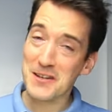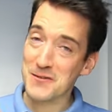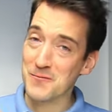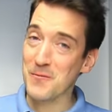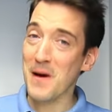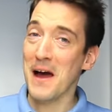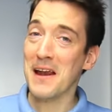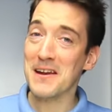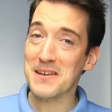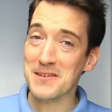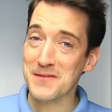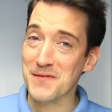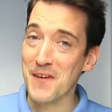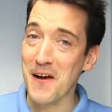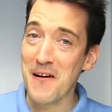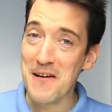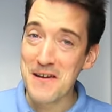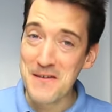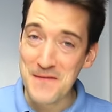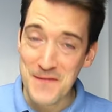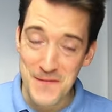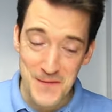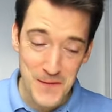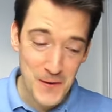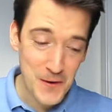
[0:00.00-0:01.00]
as well as
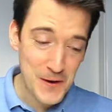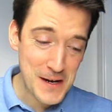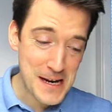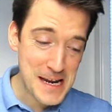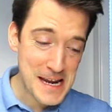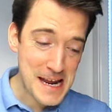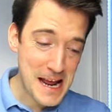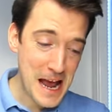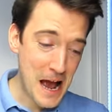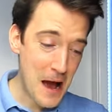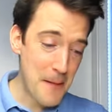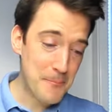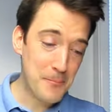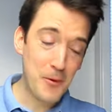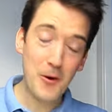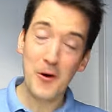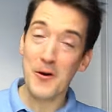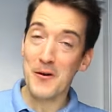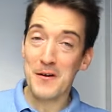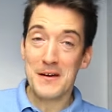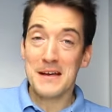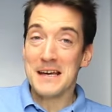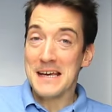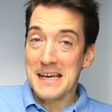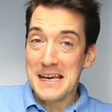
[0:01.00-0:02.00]
very funny,
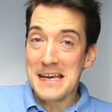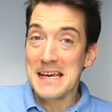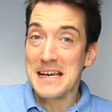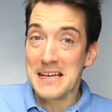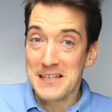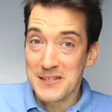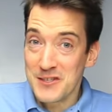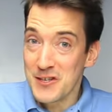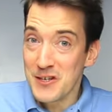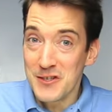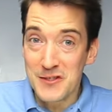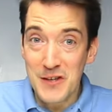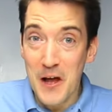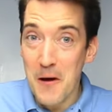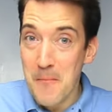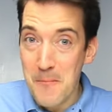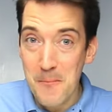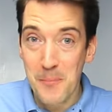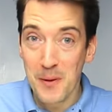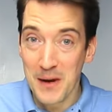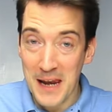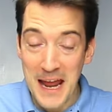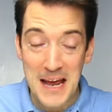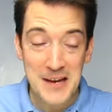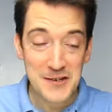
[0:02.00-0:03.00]
but he's just a
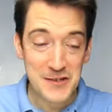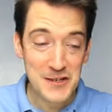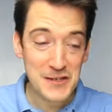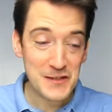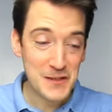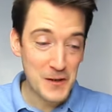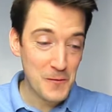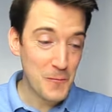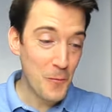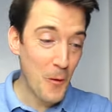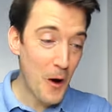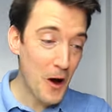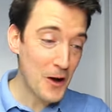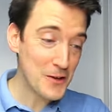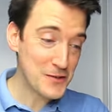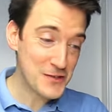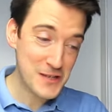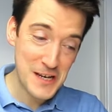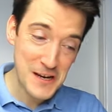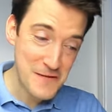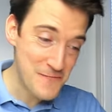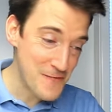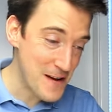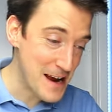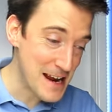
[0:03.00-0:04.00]
pleasure to
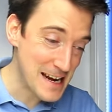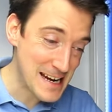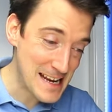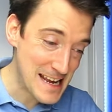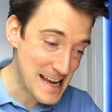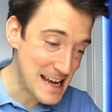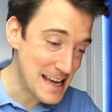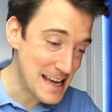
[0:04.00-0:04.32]
watch, he really